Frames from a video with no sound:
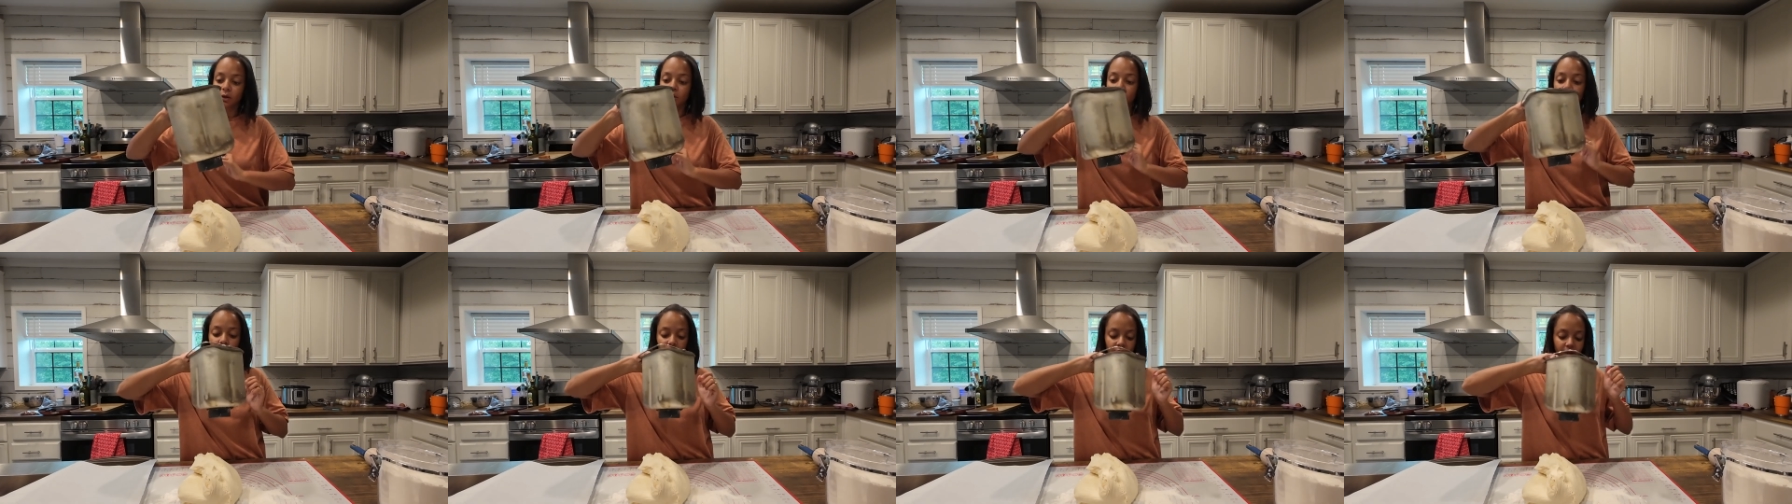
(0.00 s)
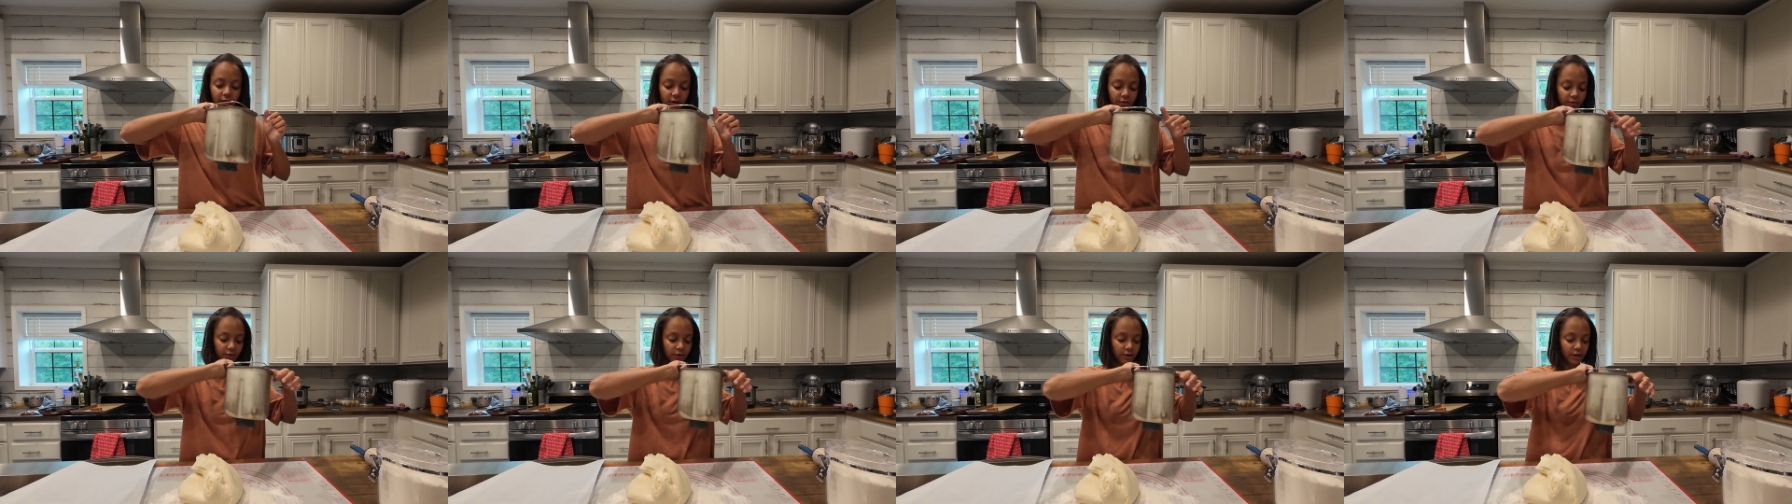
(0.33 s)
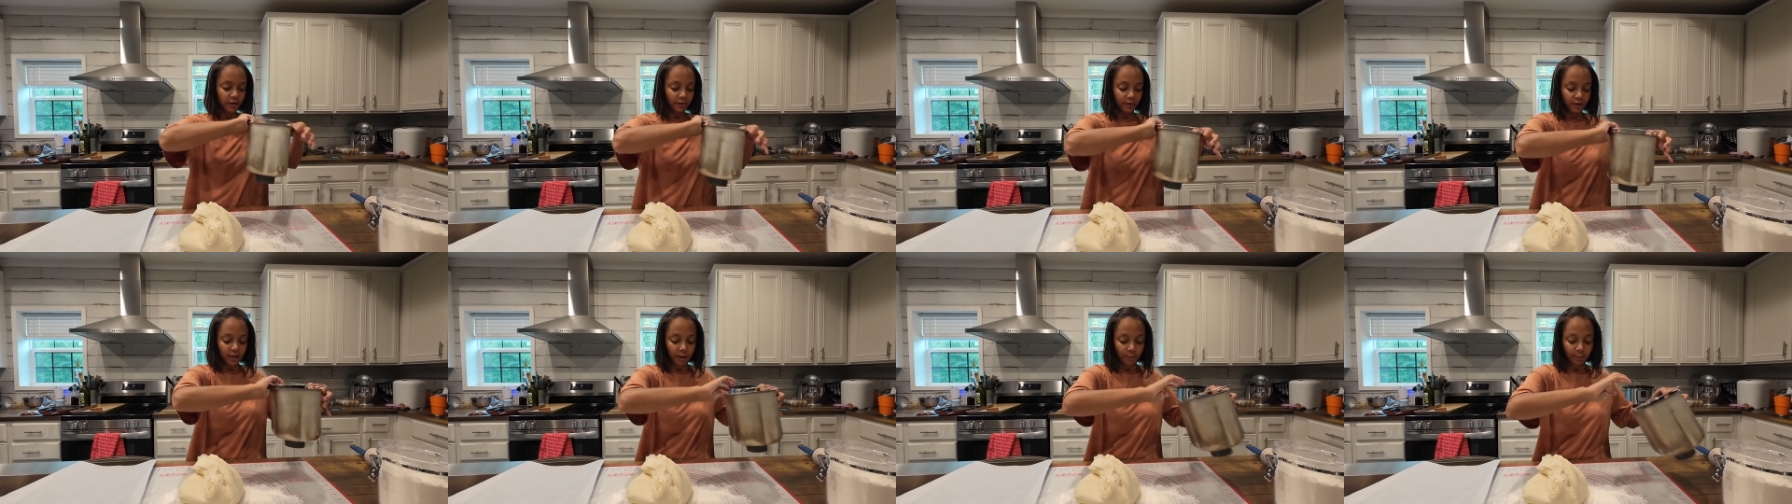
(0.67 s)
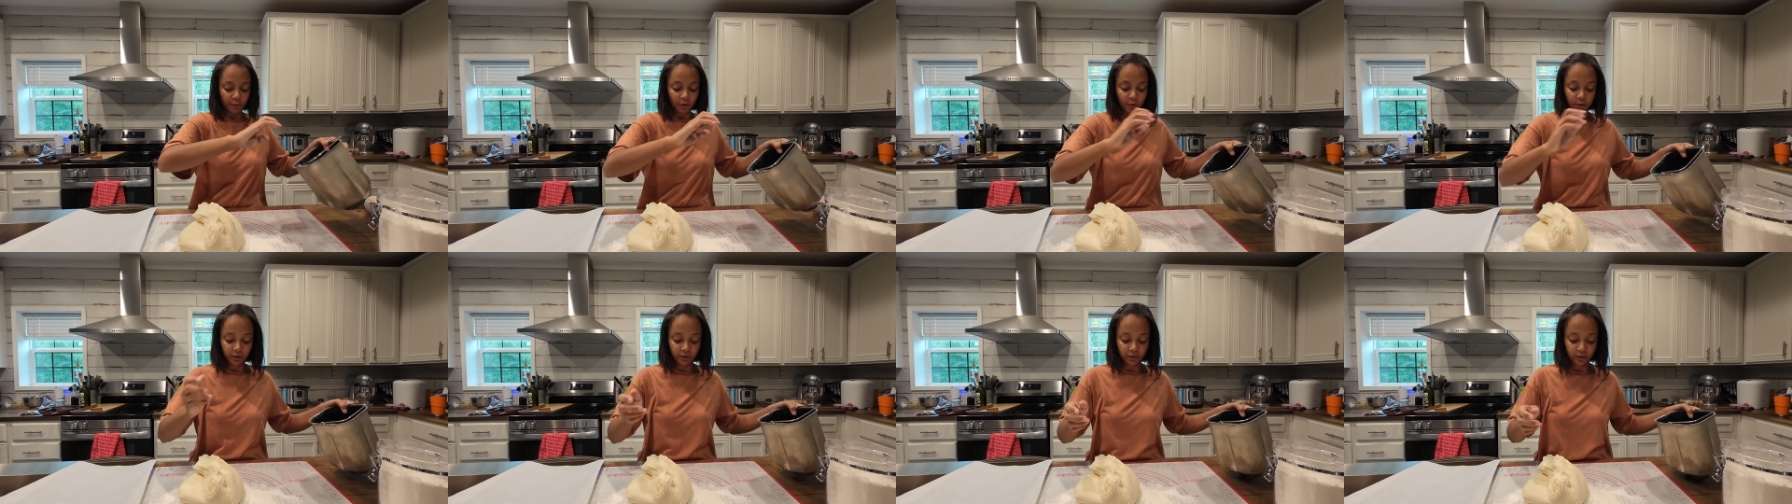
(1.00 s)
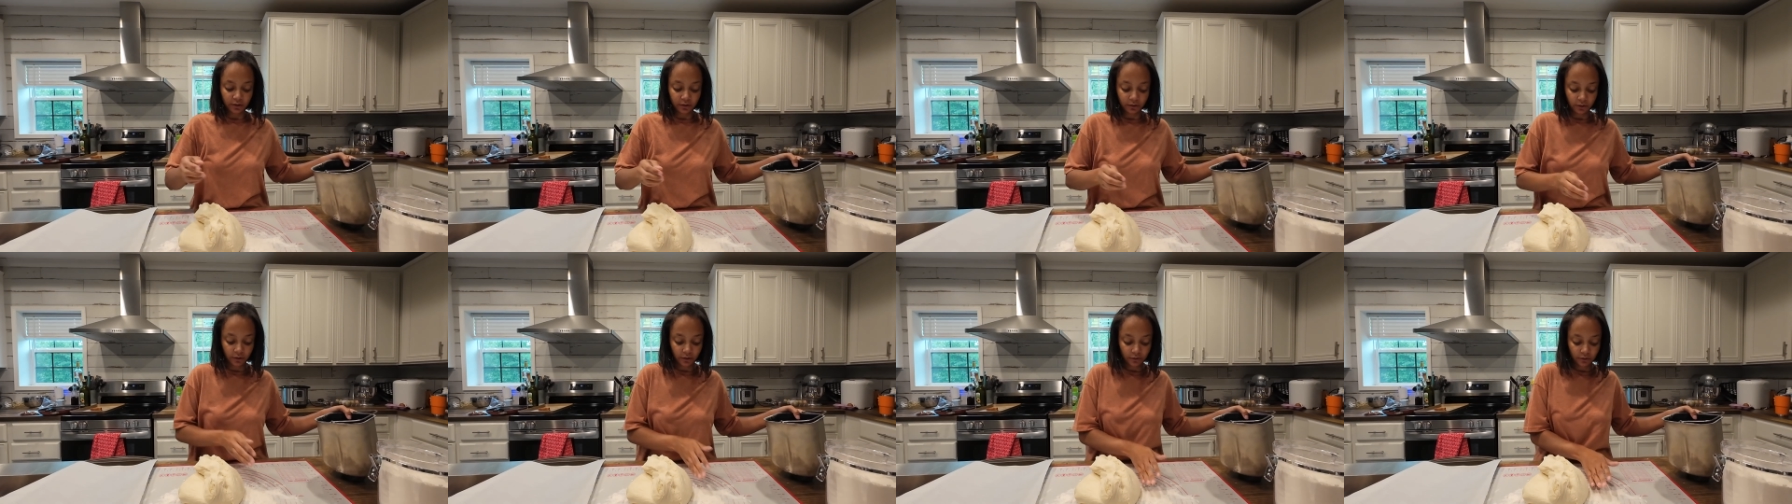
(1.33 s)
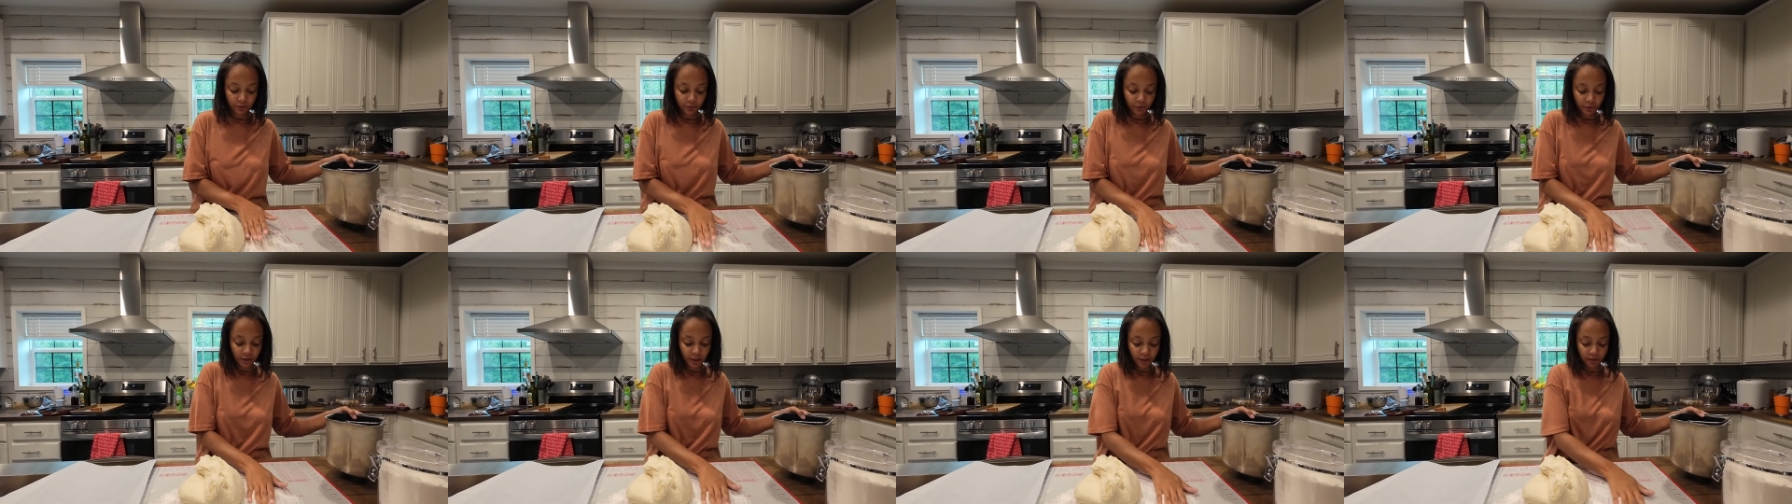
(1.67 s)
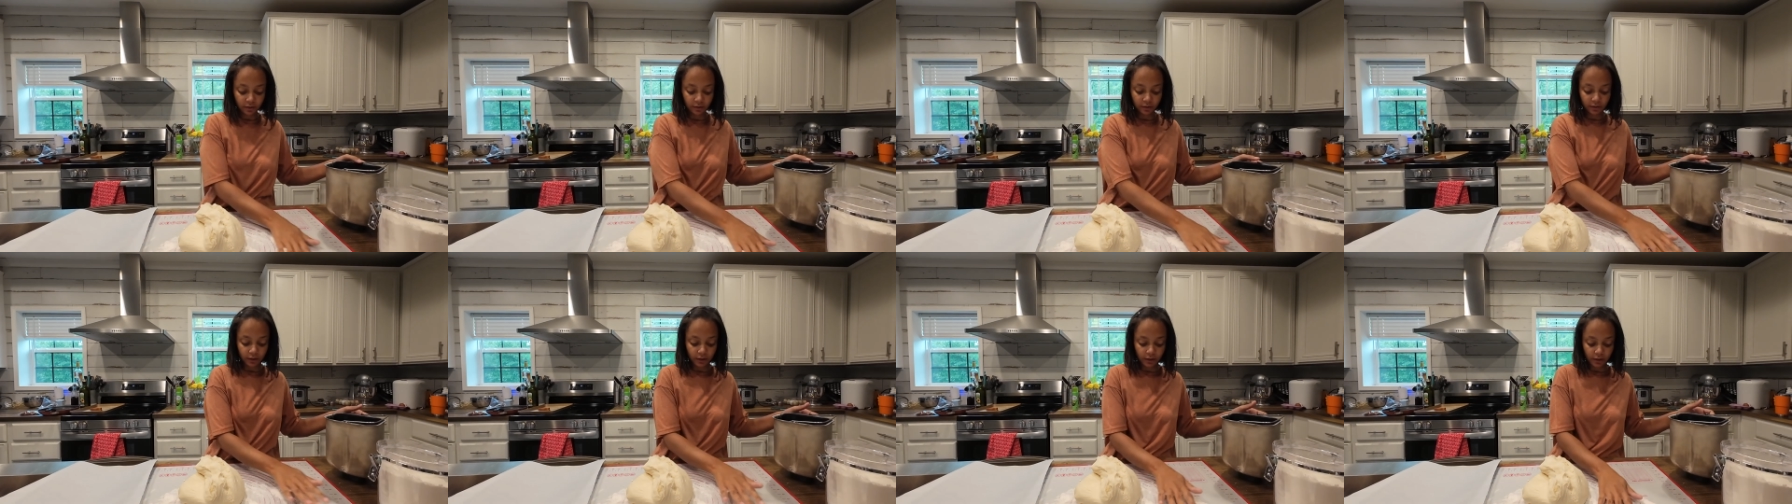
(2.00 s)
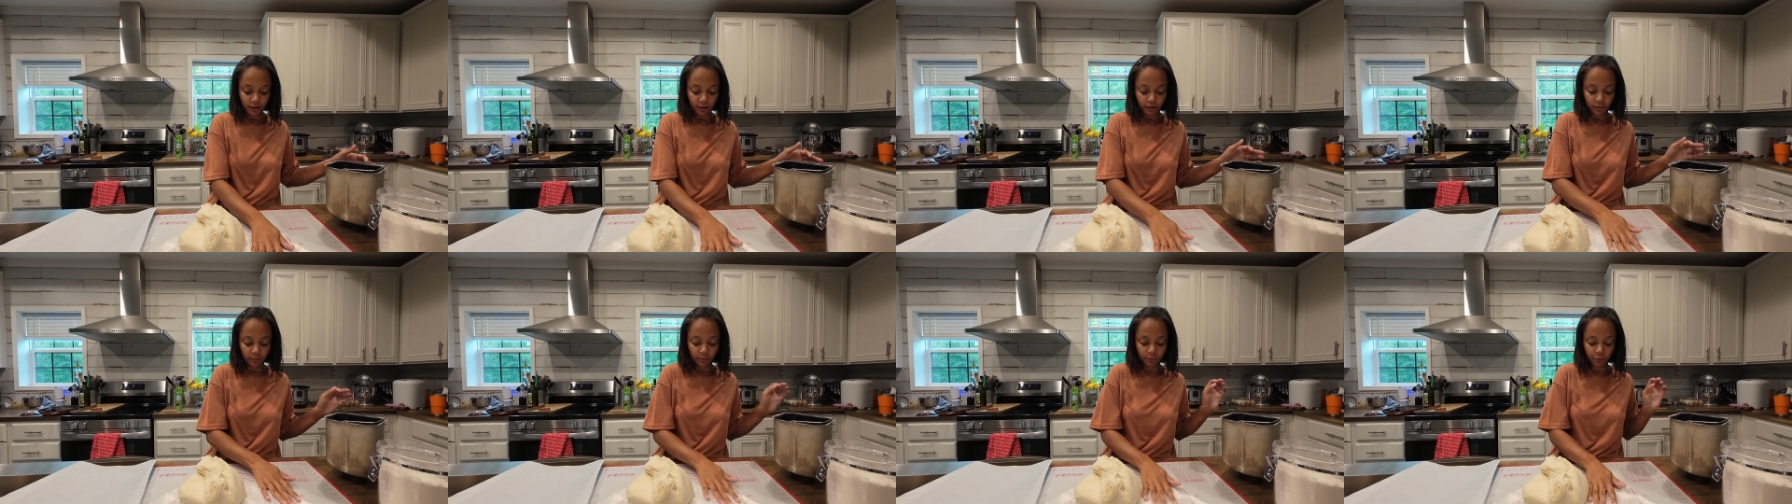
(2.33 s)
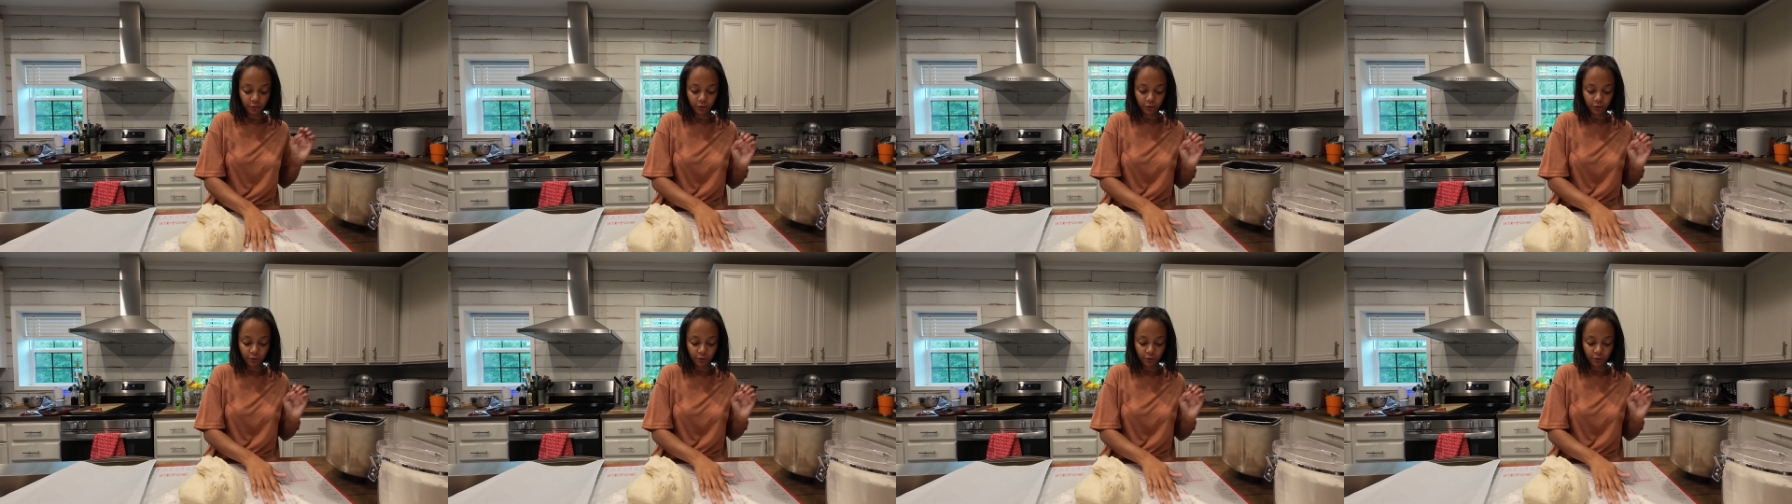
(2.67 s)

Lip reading: whatever, and then I'm going to freeze them